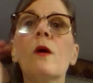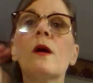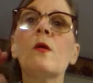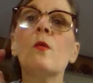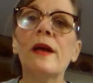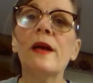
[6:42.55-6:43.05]
to
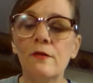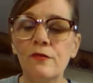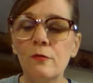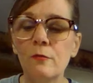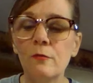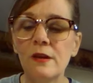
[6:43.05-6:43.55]
wait a few
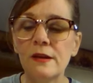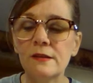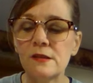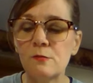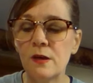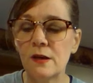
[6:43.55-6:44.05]
minutes
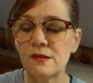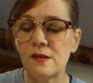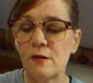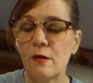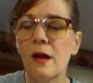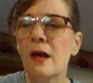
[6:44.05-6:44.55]
because
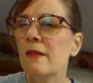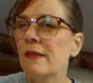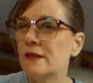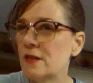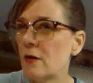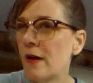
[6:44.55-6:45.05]
they
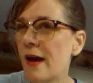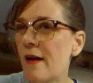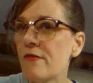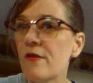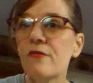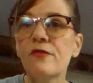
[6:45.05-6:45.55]
don't have
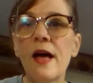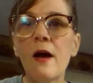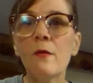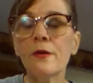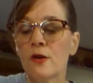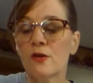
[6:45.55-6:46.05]
the
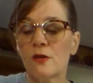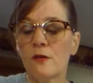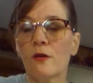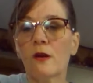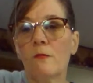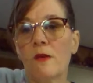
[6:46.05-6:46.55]
flour, so they're
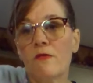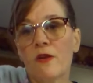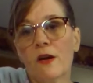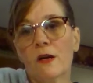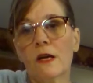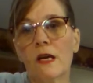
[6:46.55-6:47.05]
going to be
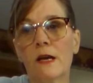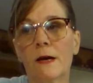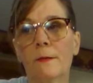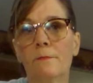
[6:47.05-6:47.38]
very